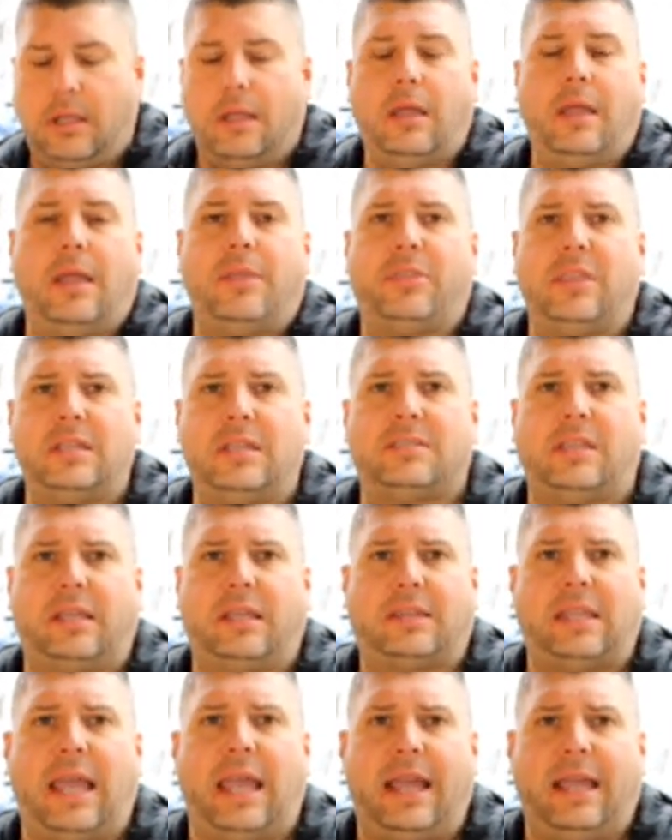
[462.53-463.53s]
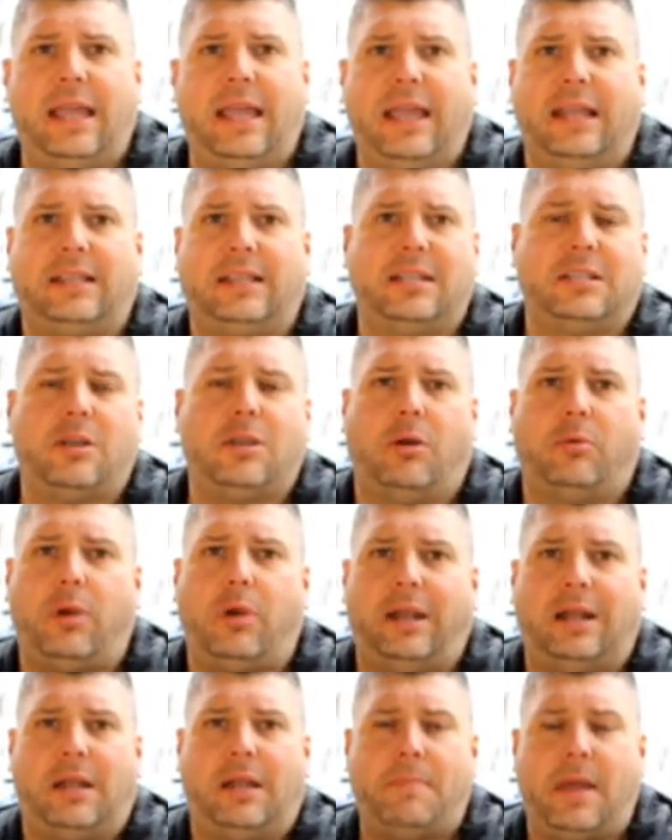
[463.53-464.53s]
and things like that, and can go
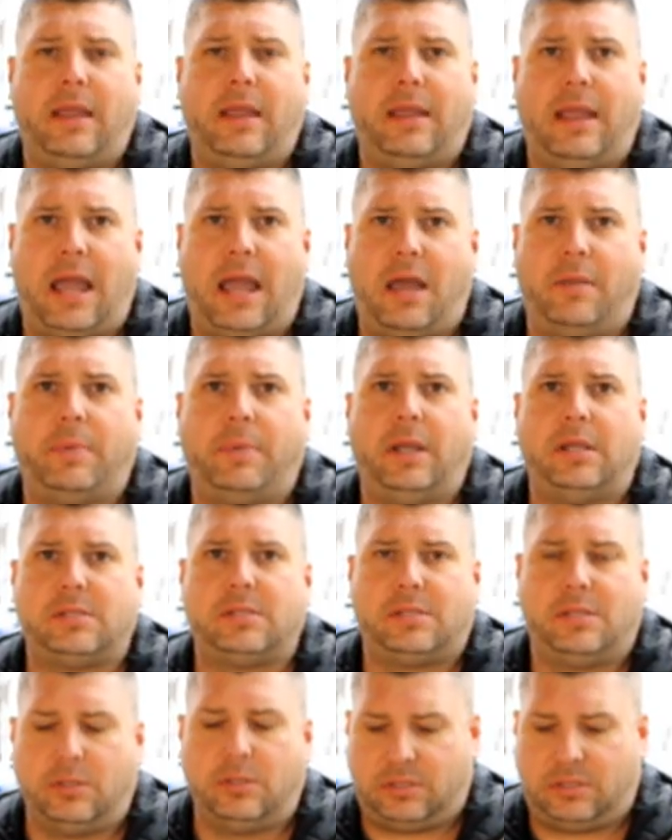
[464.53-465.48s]
right on my app and still